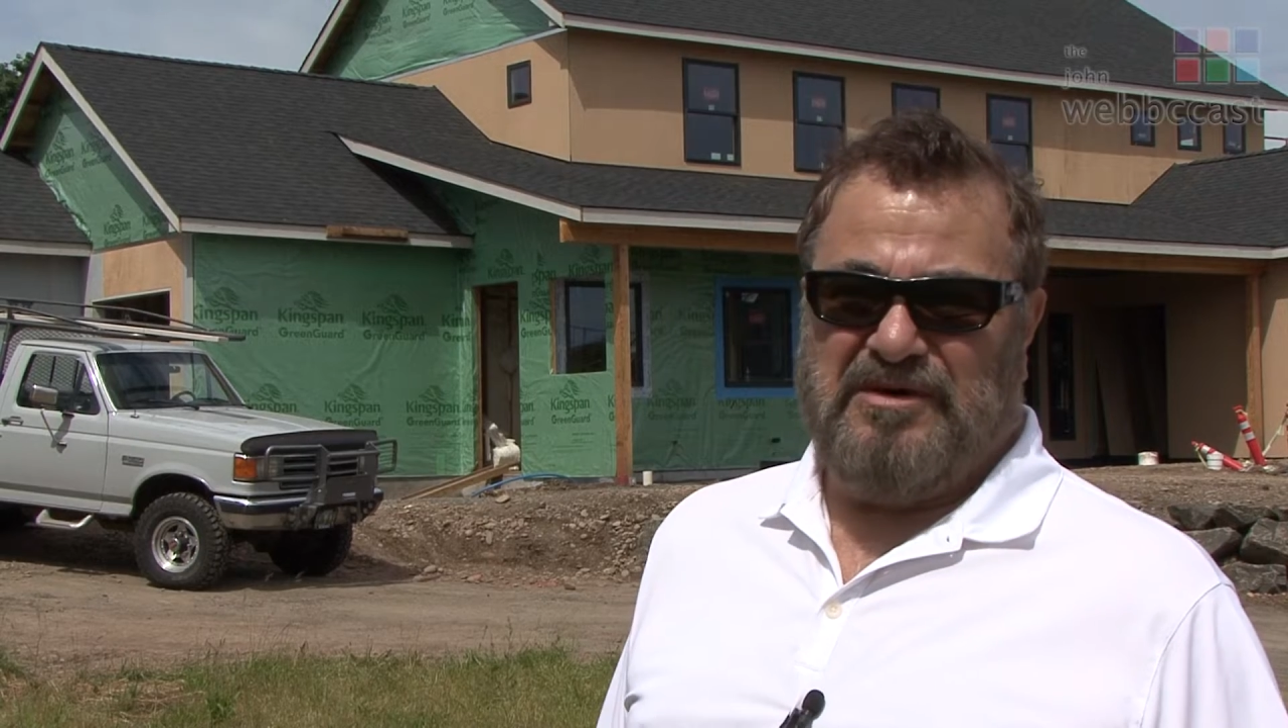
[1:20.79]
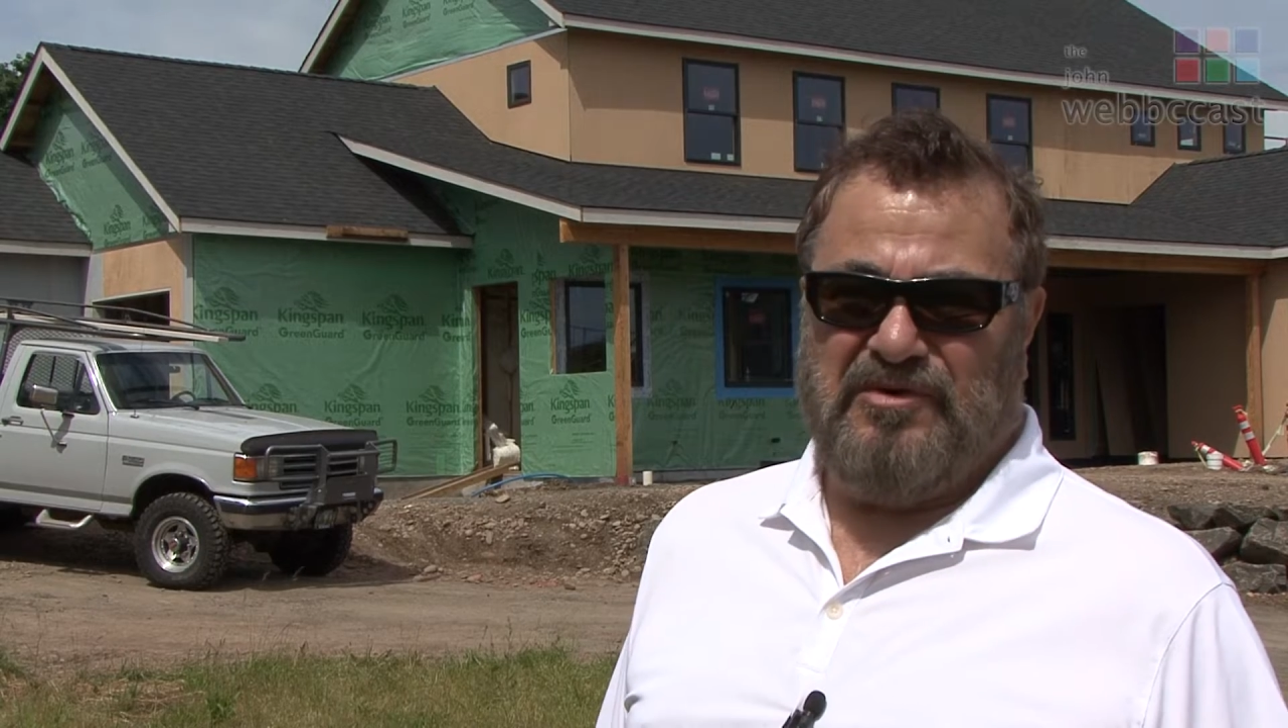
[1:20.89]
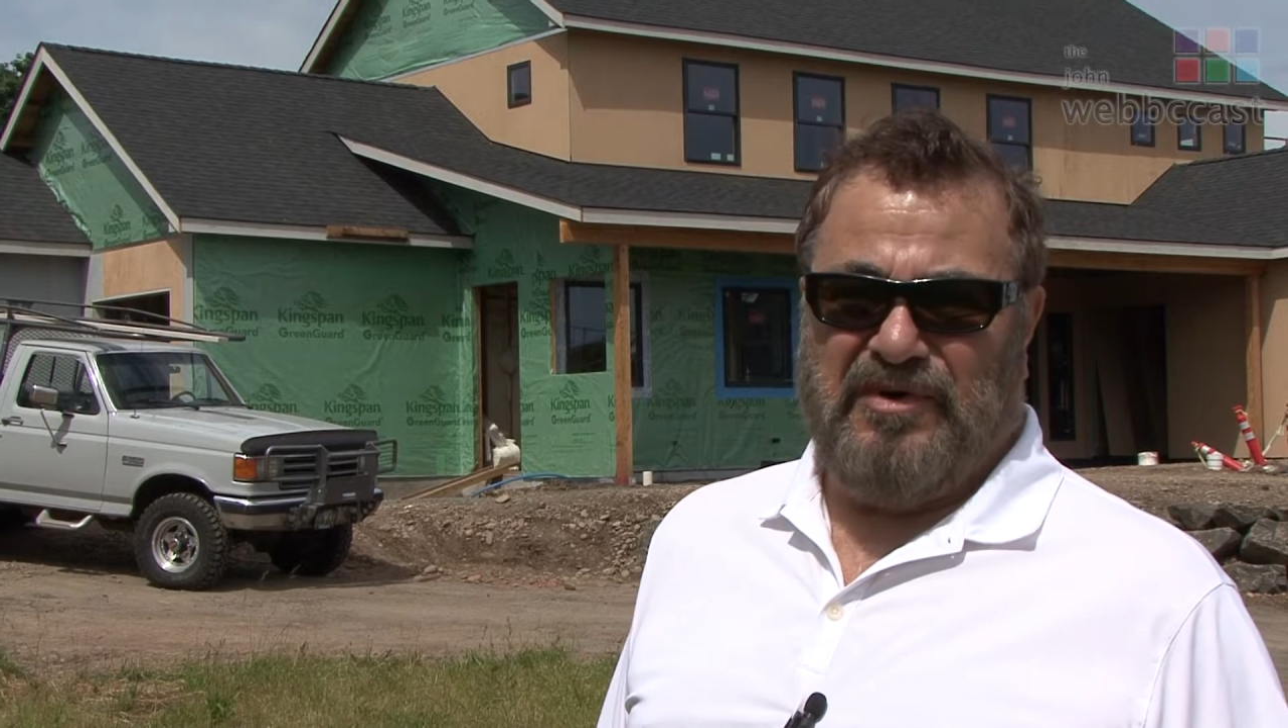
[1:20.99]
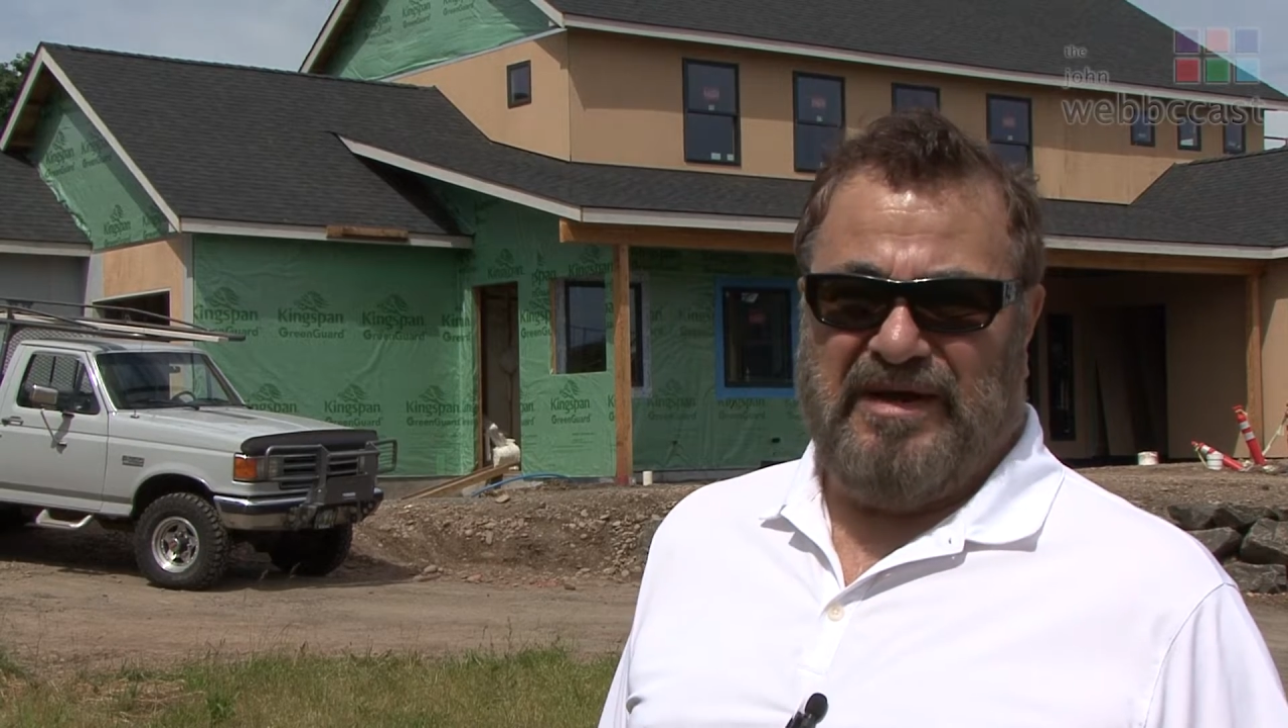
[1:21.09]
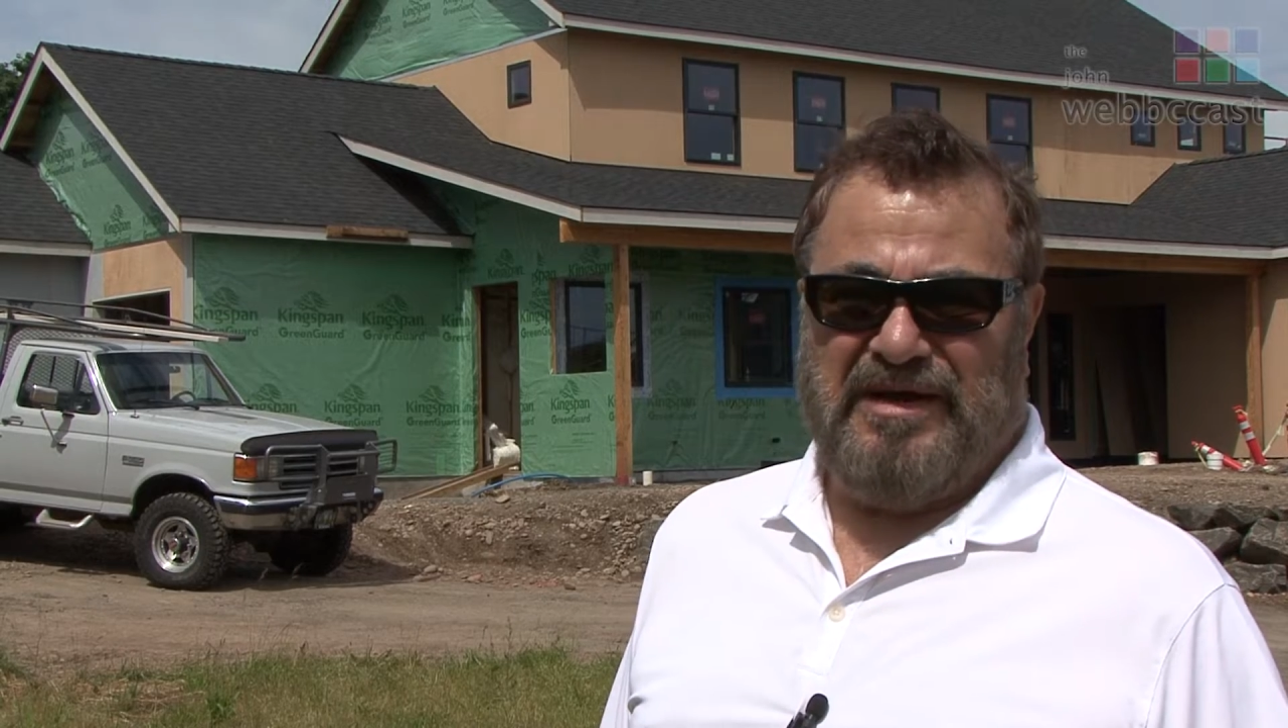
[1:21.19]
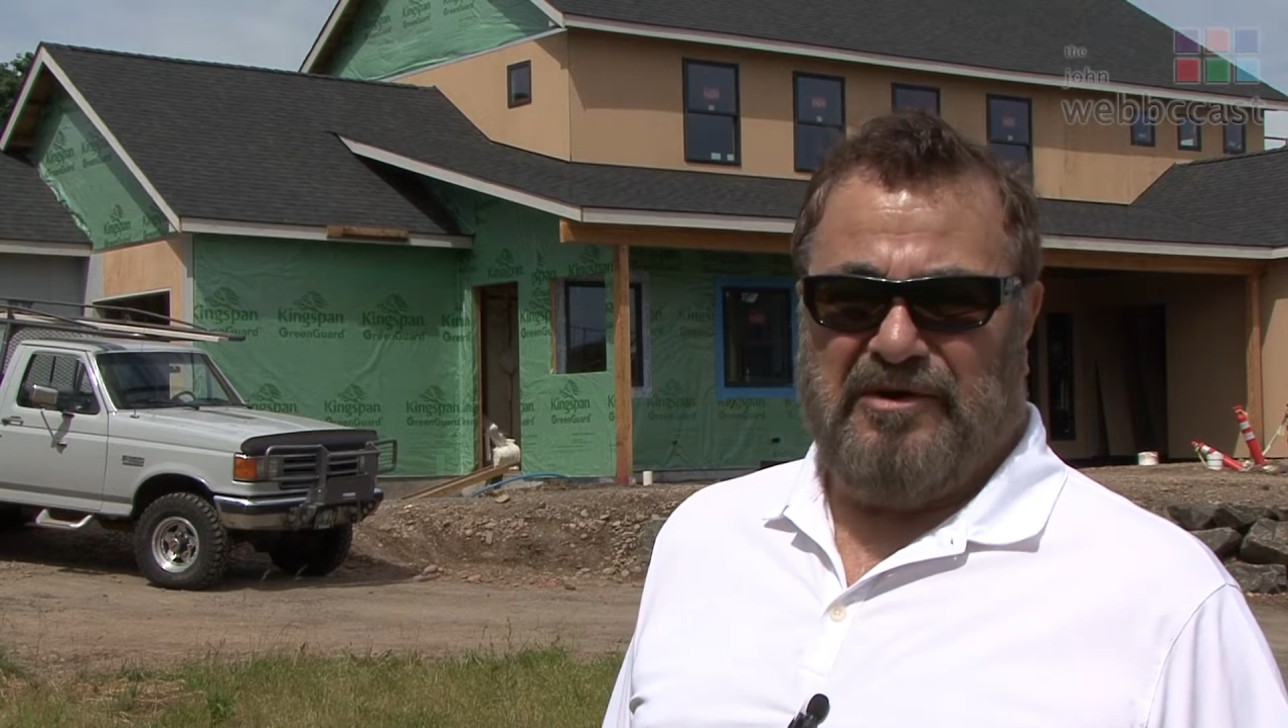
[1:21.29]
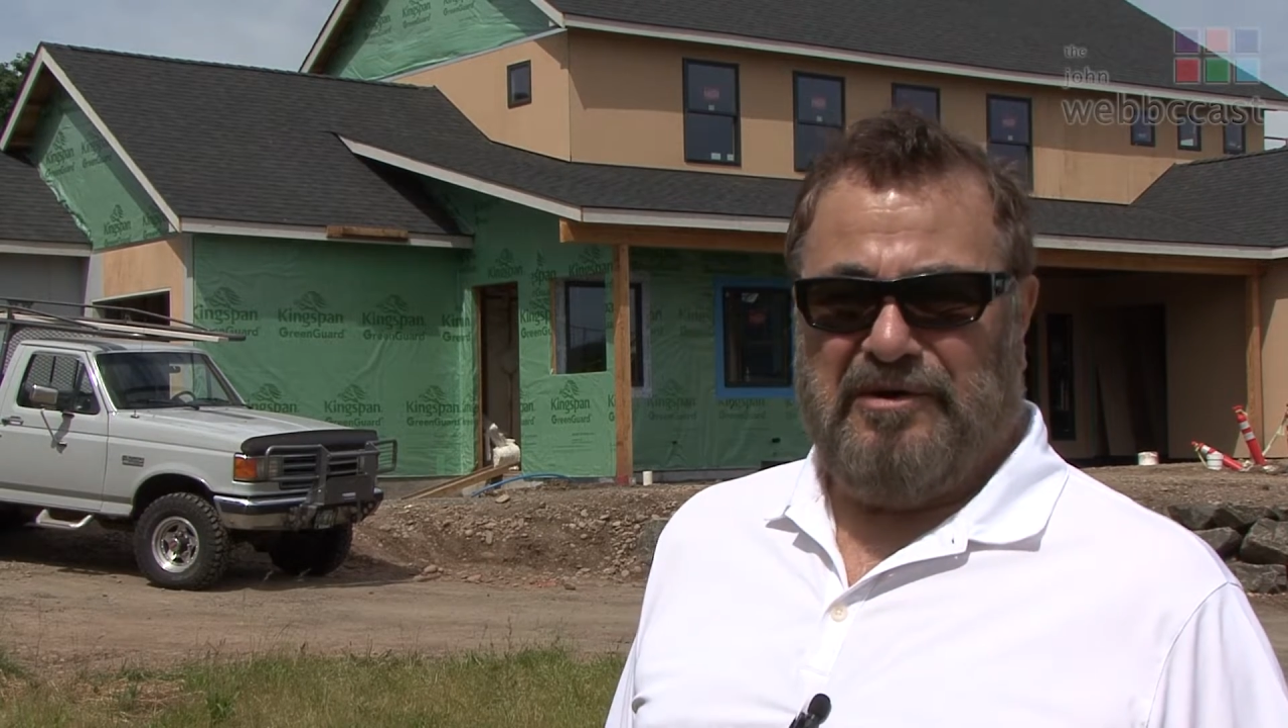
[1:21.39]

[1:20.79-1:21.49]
under it,